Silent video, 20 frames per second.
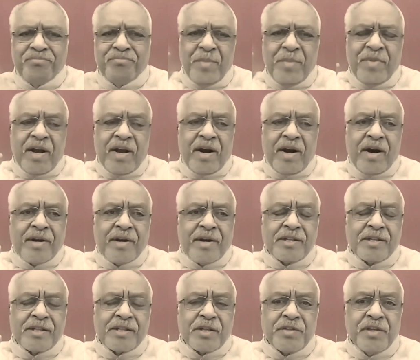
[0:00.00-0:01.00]
Maybe
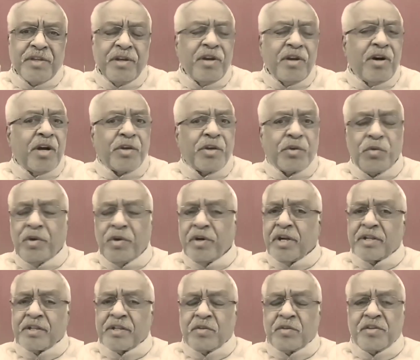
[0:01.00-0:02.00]
100,000 or
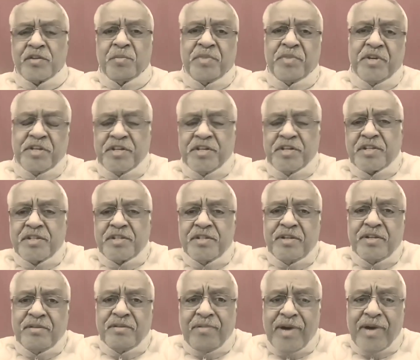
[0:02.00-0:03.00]
200,000 patients.
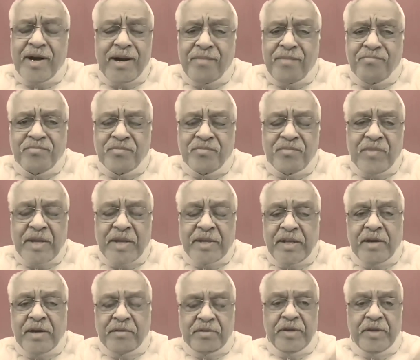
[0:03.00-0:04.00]
I
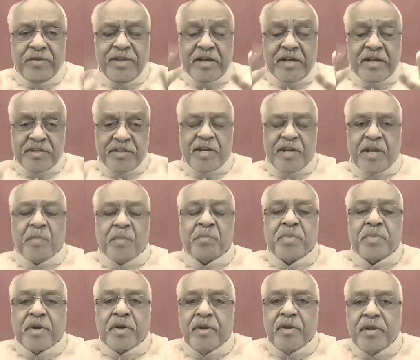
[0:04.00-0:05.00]
cannot give the exact
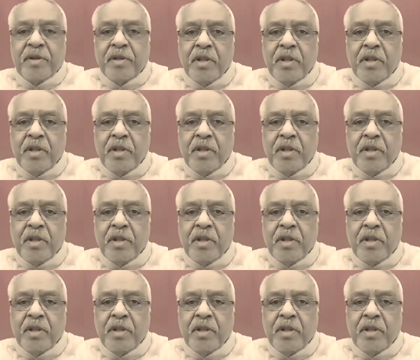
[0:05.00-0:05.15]
number.